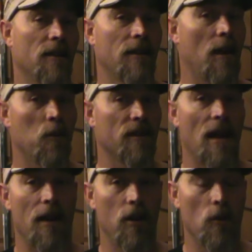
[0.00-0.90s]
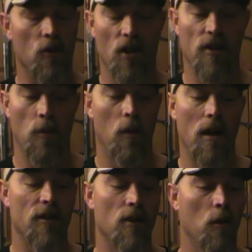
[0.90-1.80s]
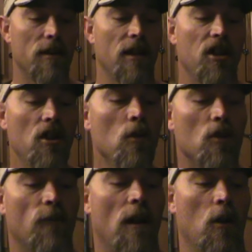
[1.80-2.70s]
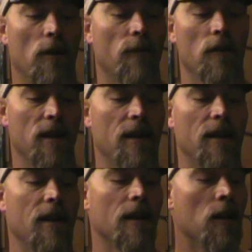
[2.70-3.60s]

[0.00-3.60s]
to say it was not huge, because it was. There was a huge following for D&D.